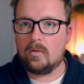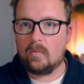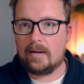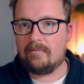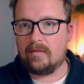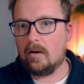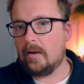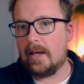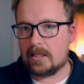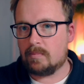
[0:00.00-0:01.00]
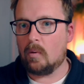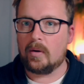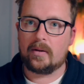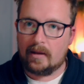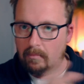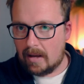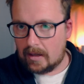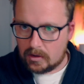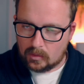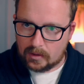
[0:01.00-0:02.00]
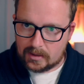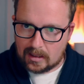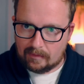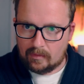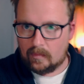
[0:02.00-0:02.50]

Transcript: Webflow exporter, then manage all the stuff in